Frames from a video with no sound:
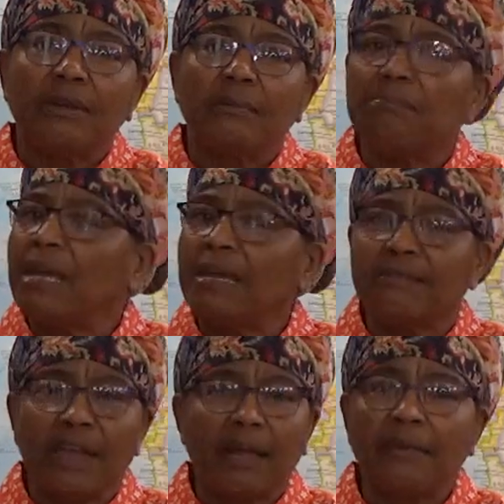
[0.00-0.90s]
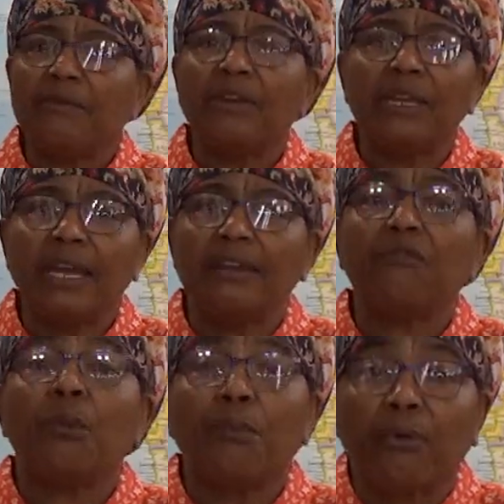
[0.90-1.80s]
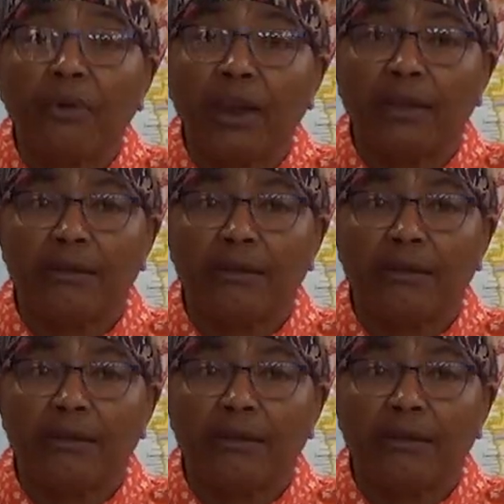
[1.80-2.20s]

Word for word: Make time every day for prayer.